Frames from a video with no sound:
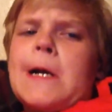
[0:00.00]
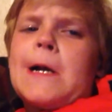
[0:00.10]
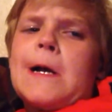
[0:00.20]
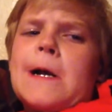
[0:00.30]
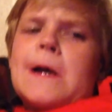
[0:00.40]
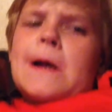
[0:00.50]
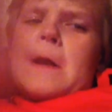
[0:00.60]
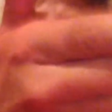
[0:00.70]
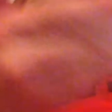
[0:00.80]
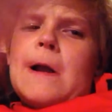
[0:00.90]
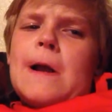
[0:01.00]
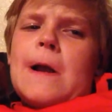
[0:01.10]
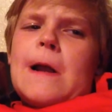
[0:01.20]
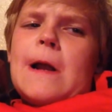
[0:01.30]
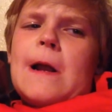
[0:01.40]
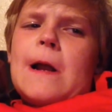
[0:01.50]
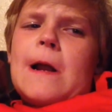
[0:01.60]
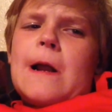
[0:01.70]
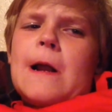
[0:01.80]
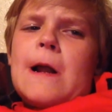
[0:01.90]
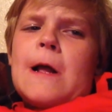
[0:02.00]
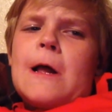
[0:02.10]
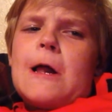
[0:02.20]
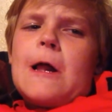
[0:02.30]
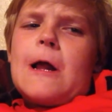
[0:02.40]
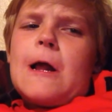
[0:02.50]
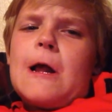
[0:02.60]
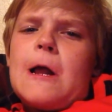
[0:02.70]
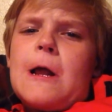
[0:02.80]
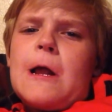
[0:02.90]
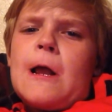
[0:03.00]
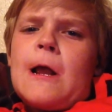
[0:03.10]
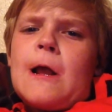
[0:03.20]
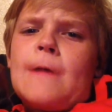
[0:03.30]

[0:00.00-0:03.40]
No one is speaking in this clip.